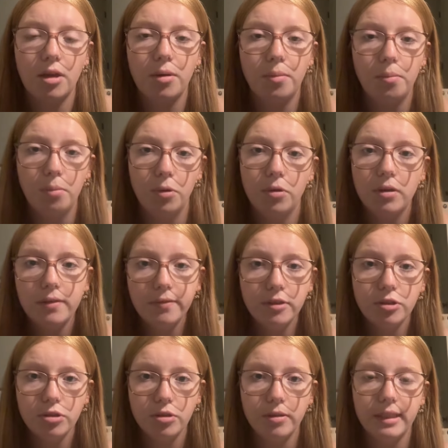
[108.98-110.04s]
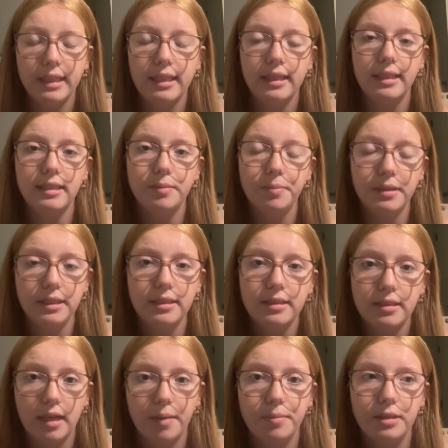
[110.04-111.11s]
More of the story, let's please
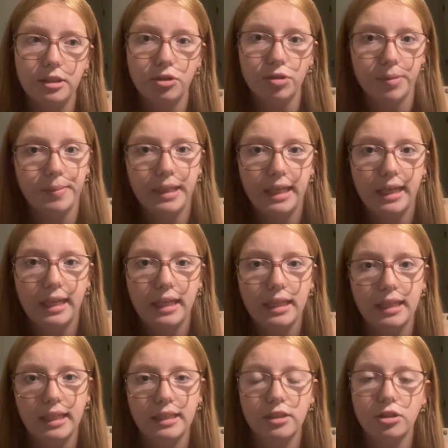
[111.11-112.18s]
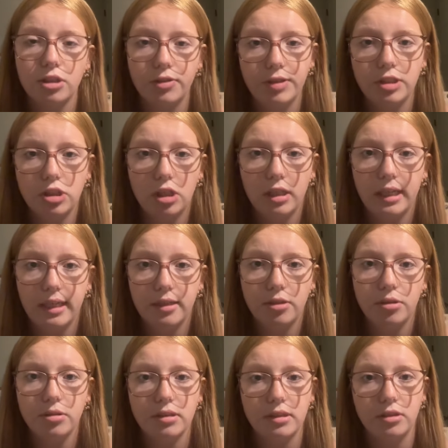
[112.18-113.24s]
stop discriminating against service dog
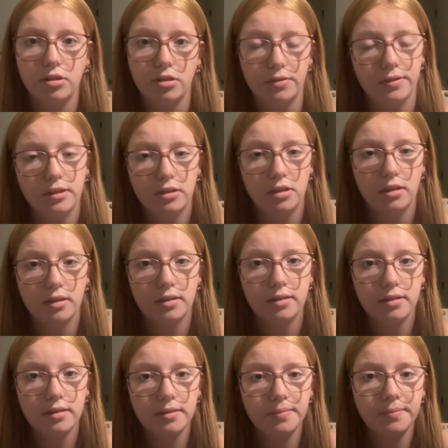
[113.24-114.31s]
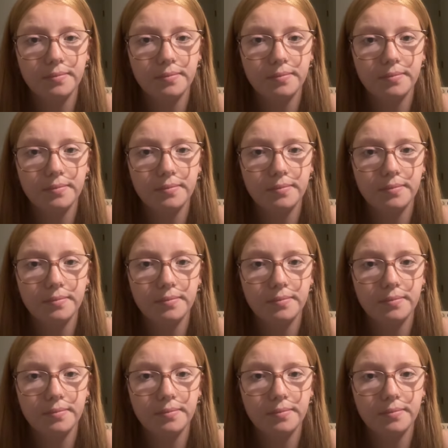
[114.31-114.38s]
handlers and service dogs.